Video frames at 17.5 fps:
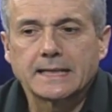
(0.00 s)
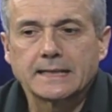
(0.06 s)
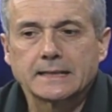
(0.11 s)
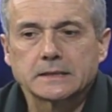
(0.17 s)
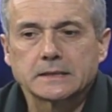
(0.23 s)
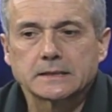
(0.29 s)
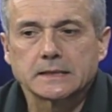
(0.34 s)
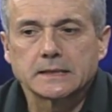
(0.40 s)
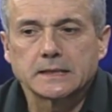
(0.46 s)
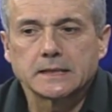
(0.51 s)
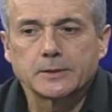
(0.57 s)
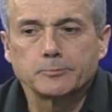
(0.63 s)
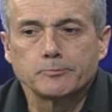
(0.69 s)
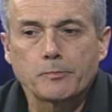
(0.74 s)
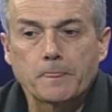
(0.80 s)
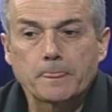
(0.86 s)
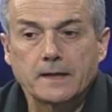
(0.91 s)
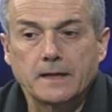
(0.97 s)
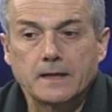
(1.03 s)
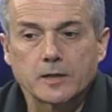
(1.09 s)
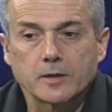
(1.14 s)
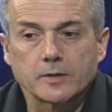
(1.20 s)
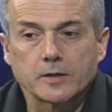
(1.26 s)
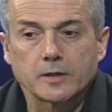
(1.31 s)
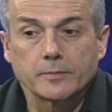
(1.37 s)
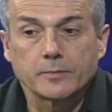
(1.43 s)
that um,
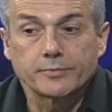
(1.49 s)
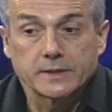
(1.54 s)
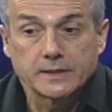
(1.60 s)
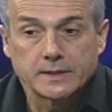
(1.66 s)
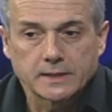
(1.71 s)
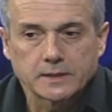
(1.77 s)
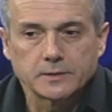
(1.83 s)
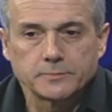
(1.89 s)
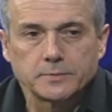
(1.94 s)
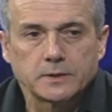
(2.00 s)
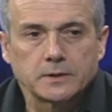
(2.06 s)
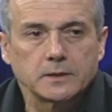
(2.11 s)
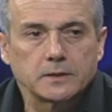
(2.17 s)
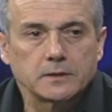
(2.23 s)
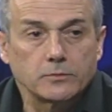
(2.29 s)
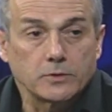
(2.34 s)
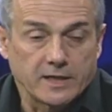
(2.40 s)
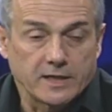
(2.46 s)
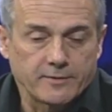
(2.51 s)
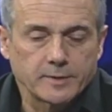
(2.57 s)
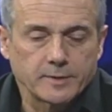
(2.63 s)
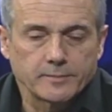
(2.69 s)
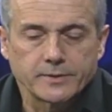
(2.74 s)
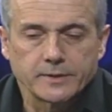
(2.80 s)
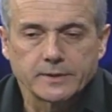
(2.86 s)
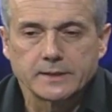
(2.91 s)
are predictable or have
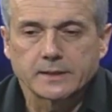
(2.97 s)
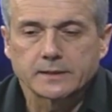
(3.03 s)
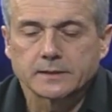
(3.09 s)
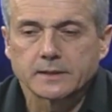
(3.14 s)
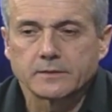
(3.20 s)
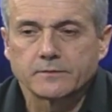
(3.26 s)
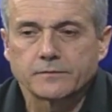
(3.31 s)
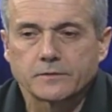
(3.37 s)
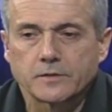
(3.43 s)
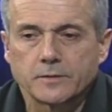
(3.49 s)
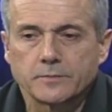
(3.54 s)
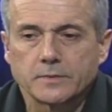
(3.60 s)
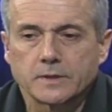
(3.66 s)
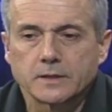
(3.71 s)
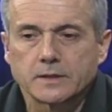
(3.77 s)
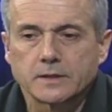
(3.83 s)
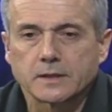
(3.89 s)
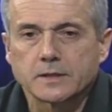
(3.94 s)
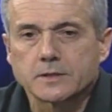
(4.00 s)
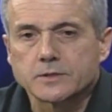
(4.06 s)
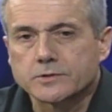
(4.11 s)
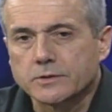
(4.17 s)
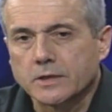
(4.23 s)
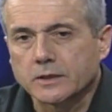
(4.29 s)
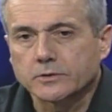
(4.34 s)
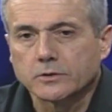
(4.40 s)
been predicted from uh, the
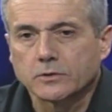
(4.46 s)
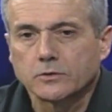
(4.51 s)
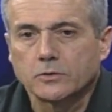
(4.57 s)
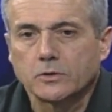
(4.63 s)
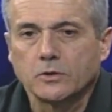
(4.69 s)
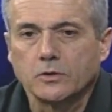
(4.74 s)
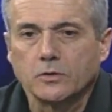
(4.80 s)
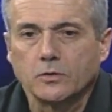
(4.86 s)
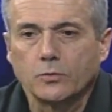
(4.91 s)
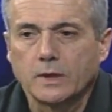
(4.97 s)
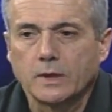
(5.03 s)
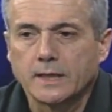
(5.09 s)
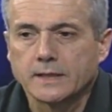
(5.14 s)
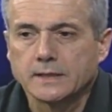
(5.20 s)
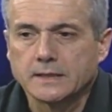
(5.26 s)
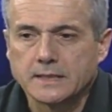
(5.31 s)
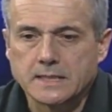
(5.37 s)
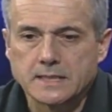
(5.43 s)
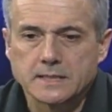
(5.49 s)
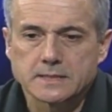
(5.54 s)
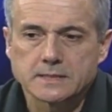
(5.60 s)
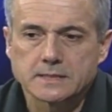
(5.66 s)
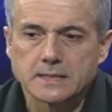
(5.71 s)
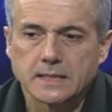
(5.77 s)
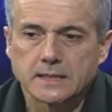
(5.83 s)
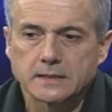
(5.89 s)
Constructal Law. One is
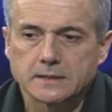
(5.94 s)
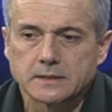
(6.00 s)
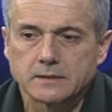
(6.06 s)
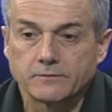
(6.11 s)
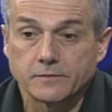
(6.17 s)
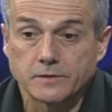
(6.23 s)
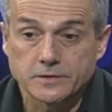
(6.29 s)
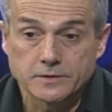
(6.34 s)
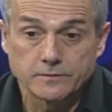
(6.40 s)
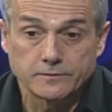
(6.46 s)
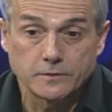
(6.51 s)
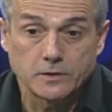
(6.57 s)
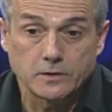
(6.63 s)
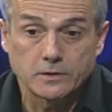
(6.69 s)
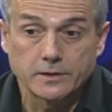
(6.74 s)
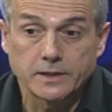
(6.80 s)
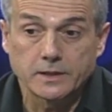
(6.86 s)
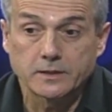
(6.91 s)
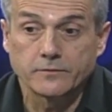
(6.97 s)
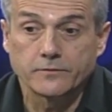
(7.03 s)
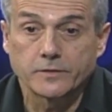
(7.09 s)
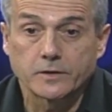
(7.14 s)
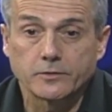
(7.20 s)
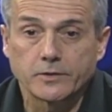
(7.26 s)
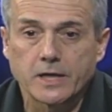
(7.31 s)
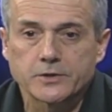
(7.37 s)
that, uh, first of all, the
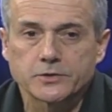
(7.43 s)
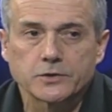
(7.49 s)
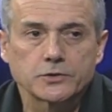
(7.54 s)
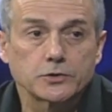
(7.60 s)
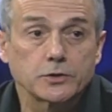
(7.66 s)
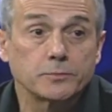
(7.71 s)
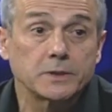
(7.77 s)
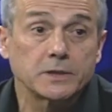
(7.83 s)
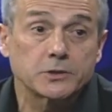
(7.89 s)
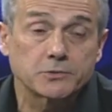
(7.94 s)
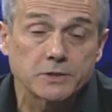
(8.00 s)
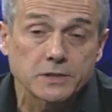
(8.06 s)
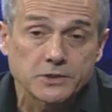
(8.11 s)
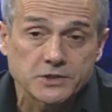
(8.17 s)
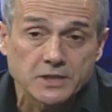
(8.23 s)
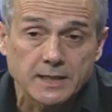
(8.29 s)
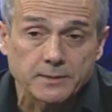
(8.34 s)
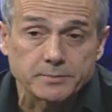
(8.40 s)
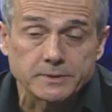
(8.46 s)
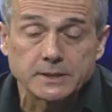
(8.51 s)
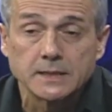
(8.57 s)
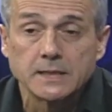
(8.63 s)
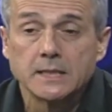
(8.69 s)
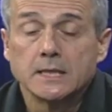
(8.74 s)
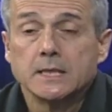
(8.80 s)
configuration should be tree-shaped.